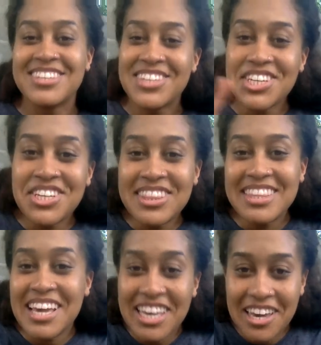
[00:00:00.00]
Good
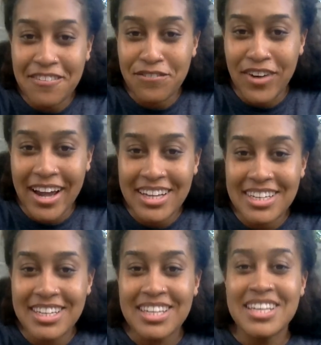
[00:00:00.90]
thinking, friend.
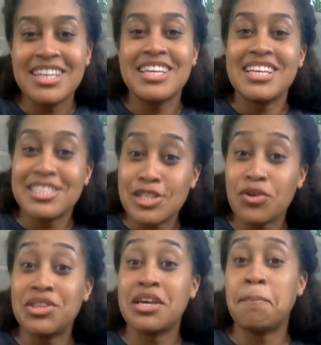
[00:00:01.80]
So
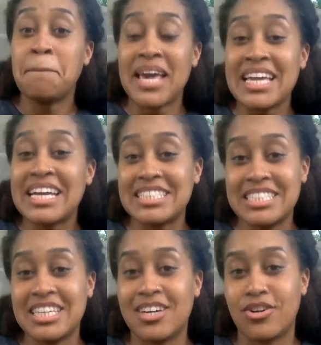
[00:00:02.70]
the main
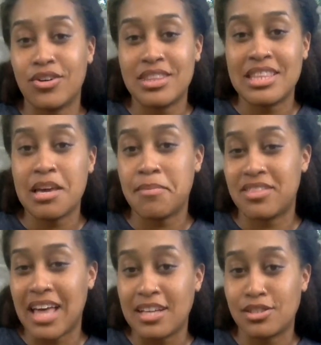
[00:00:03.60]
idea or theme
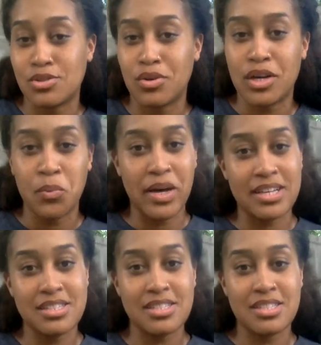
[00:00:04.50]
of that story
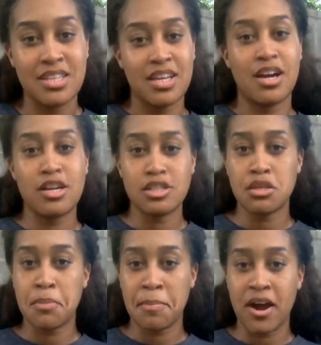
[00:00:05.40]
was our
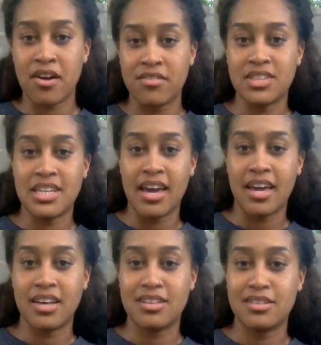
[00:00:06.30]
superpower of the
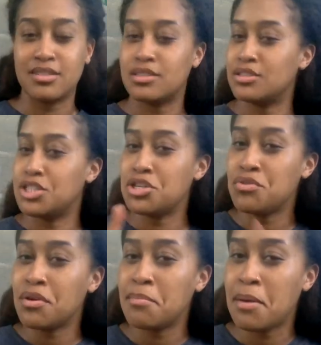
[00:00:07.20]
day. Do you
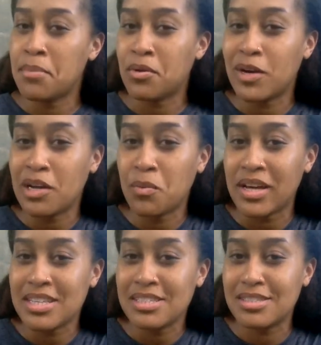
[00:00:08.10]
remember what it
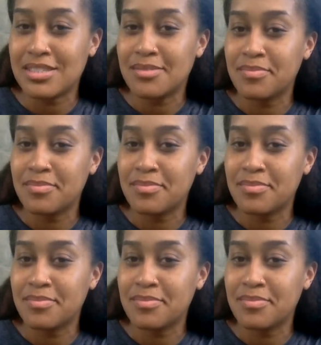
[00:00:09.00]
was?